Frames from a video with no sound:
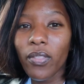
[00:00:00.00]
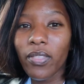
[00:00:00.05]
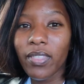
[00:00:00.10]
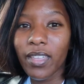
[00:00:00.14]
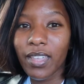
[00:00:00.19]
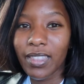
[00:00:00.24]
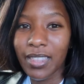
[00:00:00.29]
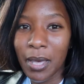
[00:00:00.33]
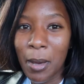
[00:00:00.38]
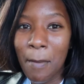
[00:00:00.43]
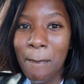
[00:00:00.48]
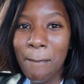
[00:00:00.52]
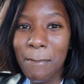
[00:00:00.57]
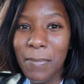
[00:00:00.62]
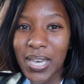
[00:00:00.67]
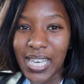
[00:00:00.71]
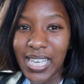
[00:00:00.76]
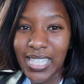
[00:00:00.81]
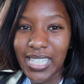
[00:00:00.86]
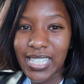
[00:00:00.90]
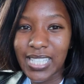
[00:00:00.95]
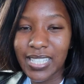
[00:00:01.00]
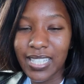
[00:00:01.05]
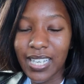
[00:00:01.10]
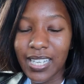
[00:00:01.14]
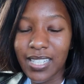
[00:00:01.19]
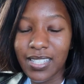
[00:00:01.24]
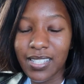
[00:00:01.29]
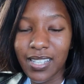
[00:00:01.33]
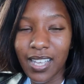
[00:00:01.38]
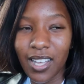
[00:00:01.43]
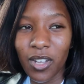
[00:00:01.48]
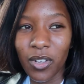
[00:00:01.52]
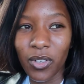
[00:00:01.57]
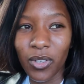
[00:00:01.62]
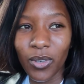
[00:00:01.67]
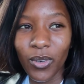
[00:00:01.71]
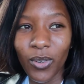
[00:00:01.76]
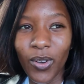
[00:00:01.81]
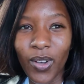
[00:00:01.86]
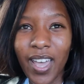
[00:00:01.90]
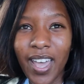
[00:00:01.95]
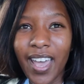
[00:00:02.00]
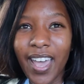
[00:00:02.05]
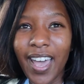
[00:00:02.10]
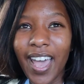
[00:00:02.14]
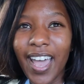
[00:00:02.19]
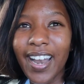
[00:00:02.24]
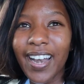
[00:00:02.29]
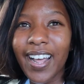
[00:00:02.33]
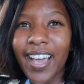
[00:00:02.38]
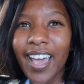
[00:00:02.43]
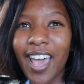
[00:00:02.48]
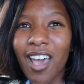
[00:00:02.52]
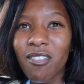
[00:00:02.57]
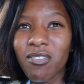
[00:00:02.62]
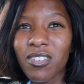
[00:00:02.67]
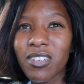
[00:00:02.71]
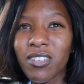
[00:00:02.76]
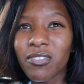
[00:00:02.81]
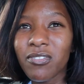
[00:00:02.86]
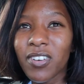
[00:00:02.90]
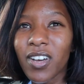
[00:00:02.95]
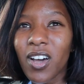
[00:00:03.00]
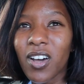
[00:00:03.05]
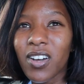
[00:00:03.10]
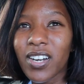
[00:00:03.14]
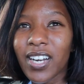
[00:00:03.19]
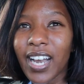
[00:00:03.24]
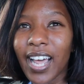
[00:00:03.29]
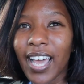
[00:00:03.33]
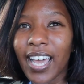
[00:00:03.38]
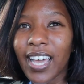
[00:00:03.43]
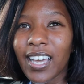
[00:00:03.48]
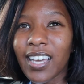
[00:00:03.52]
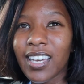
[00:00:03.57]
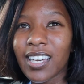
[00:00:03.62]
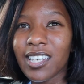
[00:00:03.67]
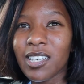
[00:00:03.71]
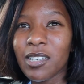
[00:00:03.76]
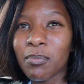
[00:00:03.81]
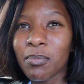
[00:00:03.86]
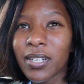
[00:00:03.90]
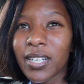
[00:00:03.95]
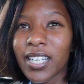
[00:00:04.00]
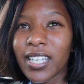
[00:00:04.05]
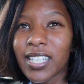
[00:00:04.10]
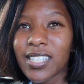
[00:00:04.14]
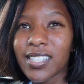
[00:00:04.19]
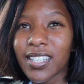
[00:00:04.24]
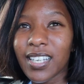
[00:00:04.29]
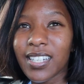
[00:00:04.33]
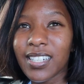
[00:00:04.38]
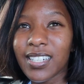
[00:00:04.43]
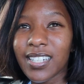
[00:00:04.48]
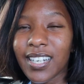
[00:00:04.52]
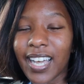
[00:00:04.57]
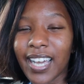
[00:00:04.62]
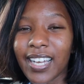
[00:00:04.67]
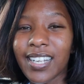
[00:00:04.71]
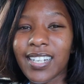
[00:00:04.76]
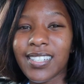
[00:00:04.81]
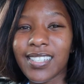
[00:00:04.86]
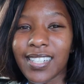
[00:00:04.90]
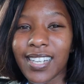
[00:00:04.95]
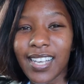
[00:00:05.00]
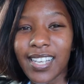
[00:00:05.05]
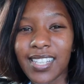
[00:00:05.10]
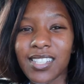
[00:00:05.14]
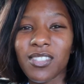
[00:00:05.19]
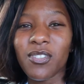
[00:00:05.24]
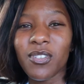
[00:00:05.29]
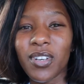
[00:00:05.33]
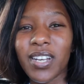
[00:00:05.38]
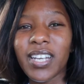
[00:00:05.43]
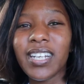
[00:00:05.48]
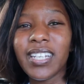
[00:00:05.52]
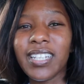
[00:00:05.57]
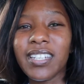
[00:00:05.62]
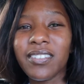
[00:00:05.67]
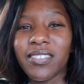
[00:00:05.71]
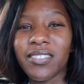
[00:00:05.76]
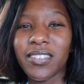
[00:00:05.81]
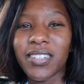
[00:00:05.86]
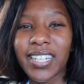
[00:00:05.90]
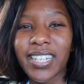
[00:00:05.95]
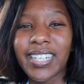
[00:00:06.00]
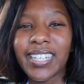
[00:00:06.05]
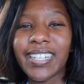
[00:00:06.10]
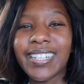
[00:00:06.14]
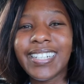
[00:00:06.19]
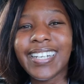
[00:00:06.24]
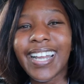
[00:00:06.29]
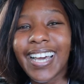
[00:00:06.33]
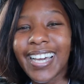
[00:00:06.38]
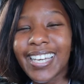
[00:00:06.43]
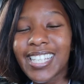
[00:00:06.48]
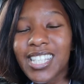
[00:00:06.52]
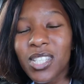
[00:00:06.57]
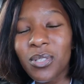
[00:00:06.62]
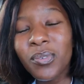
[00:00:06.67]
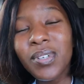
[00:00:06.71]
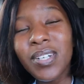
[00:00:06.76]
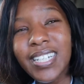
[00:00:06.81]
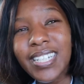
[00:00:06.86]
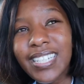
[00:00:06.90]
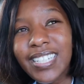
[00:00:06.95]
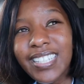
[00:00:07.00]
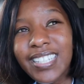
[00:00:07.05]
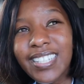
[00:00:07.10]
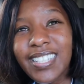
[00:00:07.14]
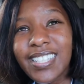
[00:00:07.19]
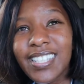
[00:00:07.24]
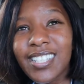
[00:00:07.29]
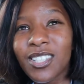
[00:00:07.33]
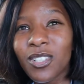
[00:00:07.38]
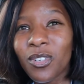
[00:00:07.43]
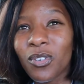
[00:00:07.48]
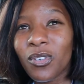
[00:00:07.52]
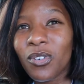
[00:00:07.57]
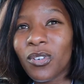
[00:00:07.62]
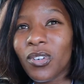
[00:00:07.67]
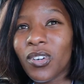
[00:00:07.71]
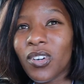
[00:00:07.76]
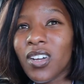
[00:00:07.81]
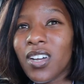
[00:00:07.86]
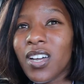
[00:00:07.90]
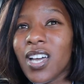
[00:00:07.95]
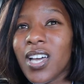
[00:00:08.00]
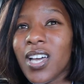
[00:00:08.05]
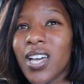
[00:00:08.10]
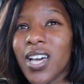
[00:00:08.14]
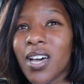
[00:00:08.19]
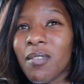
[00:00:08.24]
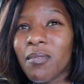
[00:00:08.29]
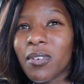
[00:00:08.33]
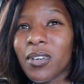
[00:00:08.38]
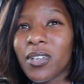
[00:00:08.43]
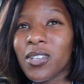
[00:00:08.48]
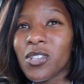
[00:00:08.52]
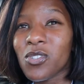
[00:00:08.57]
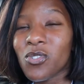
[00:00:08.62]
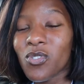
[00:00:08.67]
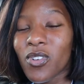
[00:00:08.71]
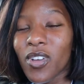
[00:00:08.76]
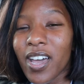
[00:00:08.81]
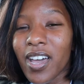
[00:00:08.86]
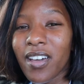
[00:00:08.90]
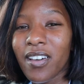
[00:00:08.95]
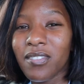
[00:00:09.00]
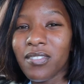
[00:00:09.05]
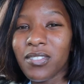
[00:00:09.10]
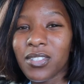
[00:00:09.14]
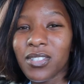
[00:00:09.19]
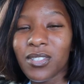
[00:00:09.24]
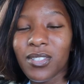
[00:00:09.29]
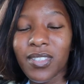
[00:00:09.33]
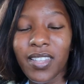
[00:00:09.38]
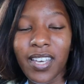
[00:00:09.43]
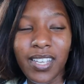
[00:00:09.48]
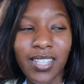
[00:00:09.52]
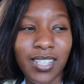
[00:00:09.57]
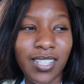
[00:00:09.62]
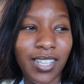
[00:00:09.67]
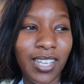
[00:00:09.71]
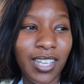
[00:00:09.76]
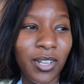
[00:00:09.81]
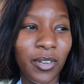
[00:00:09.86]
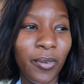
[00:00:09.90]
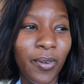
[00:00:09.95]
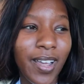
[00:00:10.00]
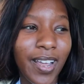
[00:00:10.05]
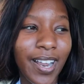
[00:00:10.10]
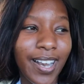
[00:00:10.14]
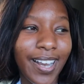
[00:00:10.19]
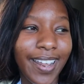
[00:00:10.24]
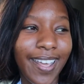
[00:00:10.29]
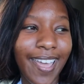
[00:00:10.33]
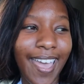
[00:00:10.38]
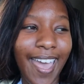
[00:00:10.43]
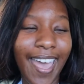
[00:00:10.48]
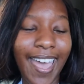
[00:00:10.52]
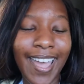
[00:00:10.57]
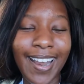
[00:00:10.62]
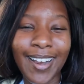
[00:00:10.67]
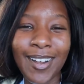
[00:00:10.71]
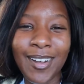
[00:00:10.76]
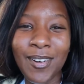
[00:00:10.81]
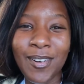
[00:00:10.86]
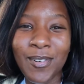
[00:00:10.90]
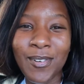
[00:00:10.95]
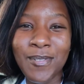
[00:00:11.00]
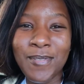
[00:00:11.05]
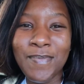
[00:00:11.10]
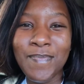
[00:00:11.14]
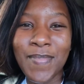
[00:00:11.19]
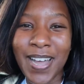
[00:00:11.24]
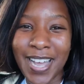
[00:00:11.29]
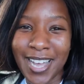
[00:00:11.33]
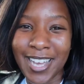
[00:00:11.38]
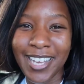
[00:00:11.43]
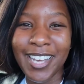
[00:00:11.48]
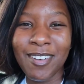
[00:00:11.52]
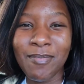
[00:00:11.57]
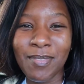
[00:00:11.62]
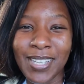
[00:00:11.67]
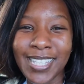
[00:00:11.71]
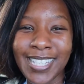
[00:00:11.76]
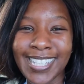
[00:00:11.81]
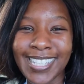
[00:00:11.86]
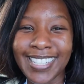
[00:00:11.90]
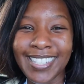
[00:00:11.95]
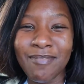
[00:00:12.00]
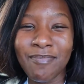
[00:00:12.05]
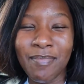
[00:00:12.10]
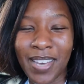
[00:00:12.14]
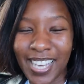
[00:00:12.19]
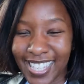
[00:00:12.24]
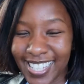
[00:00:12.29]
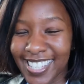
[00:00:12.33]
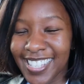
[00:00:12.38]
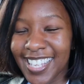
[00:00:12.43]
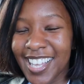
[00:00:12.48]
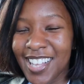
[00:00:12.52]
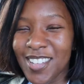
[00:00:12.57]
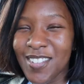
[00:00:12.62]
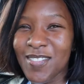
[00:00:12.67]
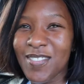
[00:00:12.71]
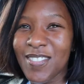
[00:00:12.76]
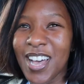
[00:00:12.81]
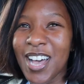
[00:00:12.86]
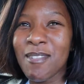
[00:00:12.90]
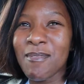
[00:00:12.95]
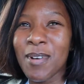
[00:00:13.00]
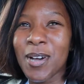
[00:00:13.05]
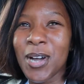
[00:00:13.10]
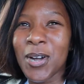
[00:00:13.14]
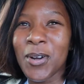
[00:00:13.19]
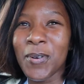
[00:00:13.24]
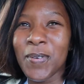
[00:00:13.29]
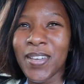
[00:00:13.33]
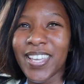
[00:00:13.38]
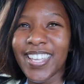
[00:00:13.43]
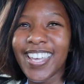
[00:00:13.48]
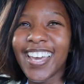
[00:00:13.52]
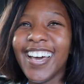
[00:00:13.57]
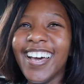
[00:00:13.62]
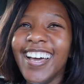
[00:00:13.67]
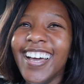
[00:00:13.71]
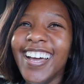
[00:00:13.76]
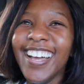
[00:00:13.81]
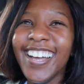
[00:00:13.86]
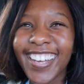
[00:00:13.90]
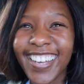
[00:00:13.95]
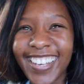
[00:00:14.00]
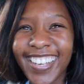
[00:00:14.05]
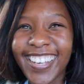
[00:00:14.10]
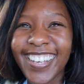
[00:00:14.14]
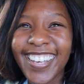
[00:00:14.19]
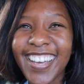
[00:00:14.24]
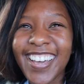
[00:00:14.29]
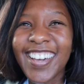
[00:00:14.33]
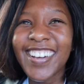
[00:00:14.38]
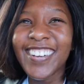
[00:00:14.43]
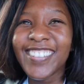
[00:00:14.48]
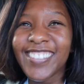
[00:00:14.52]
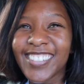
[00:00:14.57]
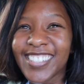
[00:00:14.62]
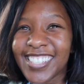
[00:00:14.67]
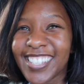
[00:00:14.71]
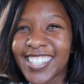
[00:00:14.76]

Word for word: they're the best i tell you and i haven't found like a place that like does really really nice ones so i'm gonna drive to that side quickly and go buy myself a queen because